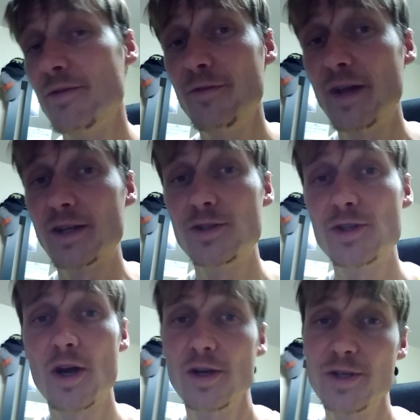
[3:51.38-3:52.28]
reflect
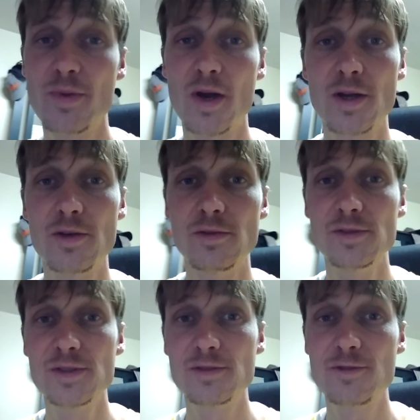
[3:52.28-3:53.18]
charged
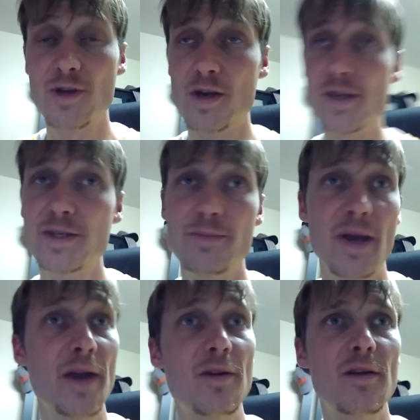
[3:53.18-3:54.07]
particles, charged
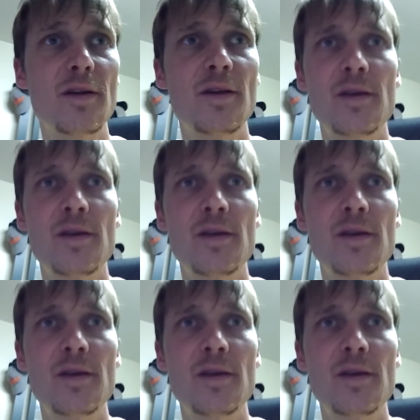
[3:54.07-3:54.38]
matter,